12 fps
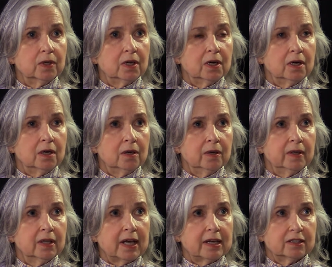in
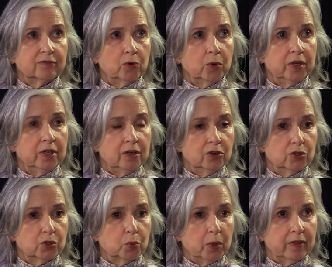the last 4
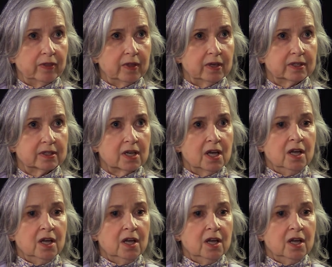years with this.